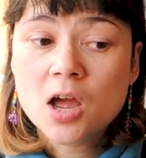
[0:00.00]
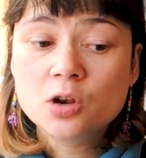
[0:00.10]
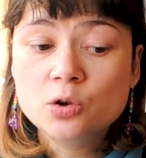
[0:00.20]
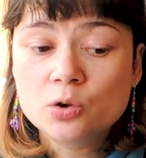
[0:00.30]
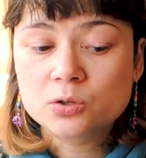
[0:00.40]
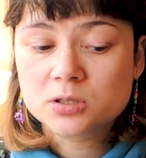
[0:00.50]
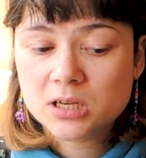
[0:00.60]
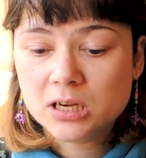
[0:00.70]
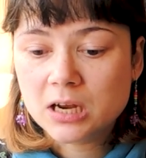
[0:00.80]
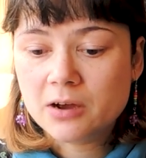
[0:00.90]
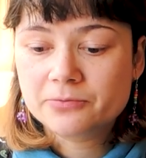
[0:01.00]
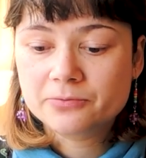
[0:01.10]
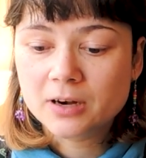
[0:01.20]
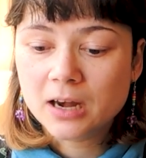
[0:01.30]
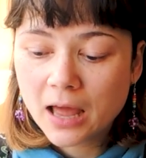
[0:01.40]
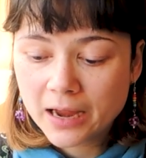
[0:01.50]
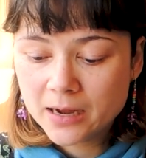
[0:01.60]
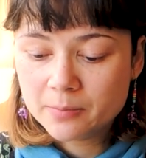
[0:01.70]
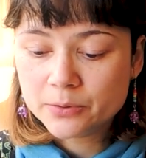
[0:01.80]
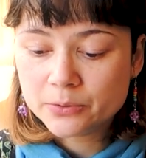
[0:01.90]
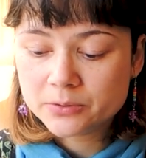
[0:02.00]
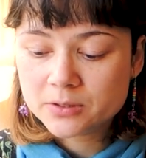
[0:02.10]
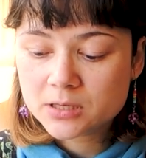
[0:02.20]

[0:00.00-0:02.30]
not enough reliable